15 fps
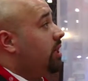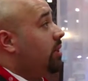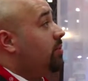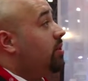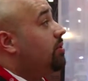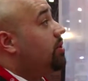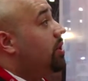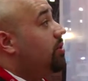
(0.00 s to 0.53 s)

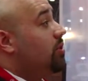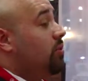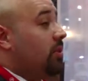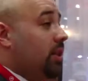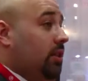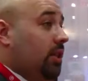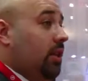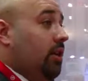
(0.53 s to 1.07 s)
temperature sensor
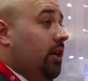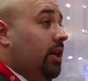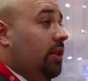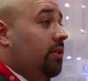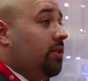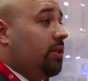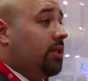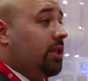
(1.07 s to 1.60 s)
within the air
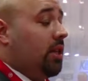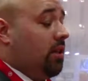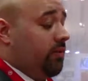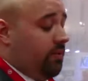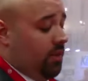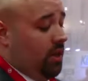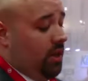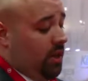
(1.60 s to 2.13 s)
handler itself,